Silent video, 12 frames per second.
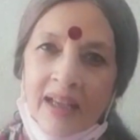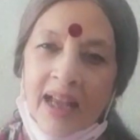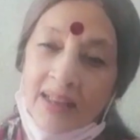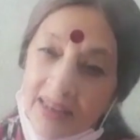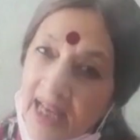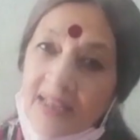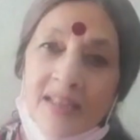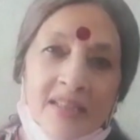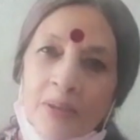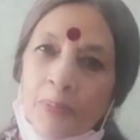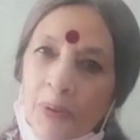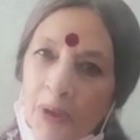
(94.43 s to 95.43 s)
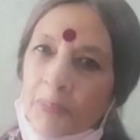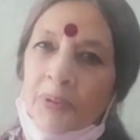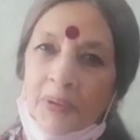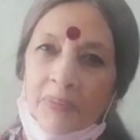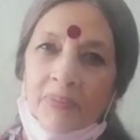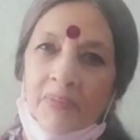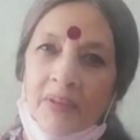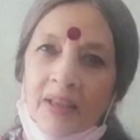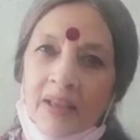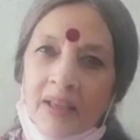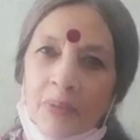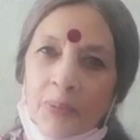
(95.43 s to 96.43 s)
And that is the problem
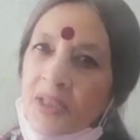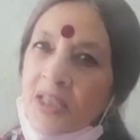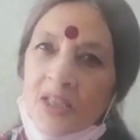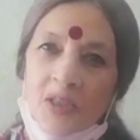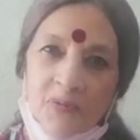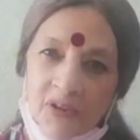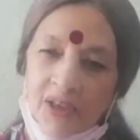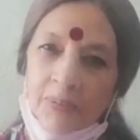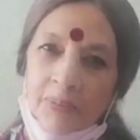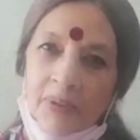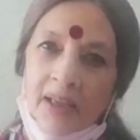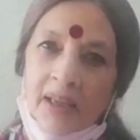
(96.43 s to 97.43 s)
with this film